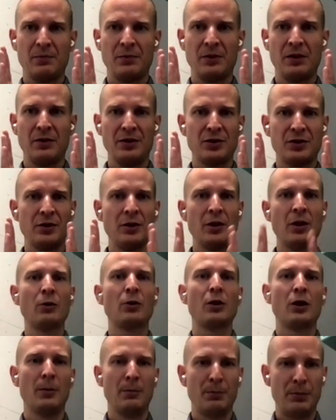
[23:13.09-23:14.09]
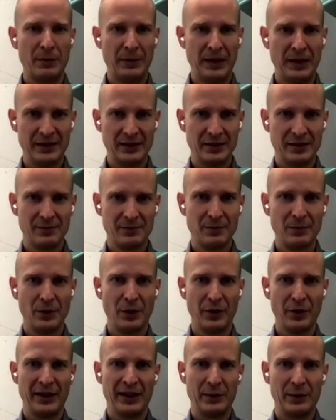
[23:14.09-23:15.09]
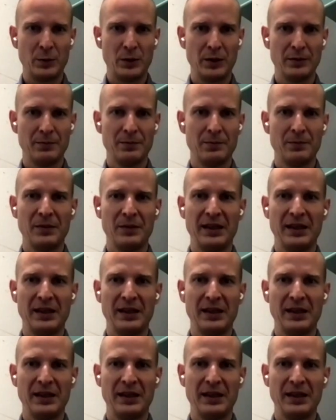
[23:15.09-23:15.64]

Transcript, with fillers: there is no compromise on that one.